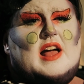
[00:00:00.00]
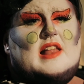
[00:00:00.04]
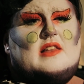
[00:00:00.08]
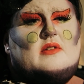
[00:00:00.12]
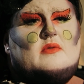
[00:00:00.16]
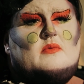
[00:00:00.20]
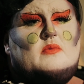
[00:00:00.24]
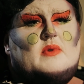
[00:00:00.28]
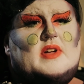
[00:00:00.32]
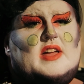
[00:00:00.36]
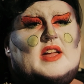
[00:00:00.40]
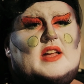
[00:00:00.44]

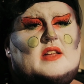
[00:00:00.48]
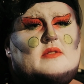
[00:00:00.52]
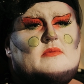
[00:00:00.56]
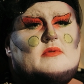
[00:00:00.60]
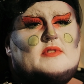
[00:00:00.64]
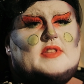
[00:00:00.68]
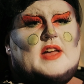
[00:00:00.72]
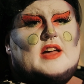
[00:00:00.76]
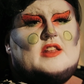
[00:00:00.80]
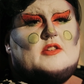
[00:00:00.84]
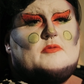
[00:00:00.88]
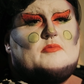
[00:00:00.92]
Halloween
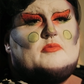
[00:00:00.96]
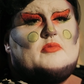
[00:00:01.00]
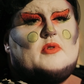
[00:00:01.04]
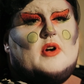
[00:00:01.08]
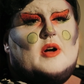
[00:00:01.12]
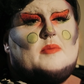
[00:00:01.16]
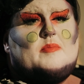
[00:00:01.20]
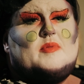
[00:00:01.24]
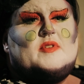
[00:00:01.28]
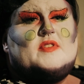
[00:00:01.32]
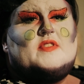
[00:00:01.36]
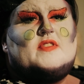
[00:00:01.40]
without a
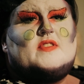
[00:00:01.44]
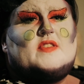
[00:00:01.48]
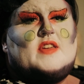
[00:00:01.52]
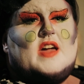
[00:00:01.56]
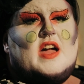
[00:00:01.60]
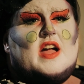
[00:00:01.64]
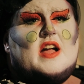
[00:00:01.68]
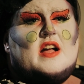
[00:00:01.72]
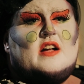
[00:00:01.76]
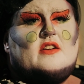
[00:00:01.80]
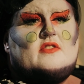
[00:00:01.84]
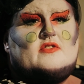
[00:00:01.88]
proper
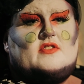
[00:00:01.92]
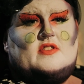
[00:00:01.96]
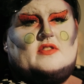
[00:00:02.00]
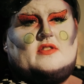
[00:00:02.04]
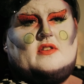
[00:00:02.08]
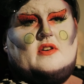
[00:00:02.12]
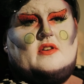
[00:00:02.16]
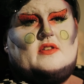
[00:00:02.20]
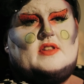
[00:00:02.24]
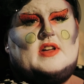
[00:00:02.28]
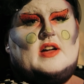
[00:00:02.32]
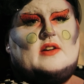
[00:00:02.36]
scare, she
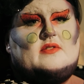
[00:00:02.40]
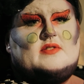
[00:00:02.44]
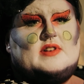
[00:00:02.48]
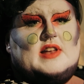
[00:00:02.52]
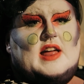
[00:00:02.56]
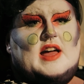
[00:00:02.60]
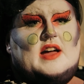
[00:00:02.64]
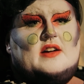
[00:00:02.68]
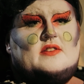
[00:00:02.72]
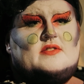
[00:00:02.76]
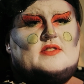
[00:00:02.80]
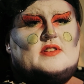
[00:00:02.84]
thought out
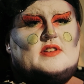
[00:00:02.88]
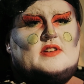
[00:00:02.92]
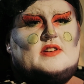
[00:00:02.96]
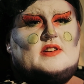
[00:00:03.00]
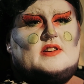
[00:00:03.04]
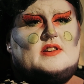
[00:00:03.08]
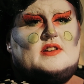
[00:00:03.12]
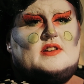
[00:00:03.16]
loud.